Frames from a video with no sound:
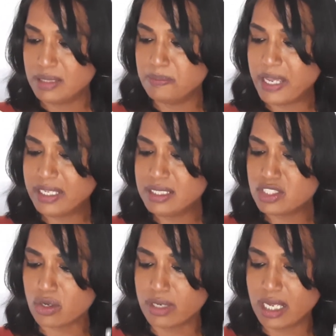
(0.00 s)
paint
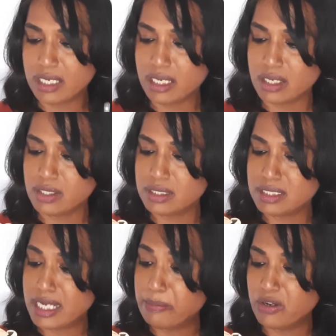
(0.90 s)
or any other
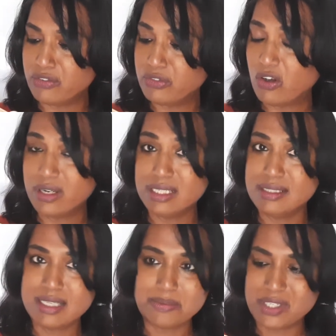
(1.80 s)
number of foreign
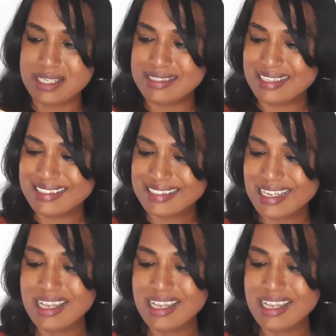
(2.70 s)
substances.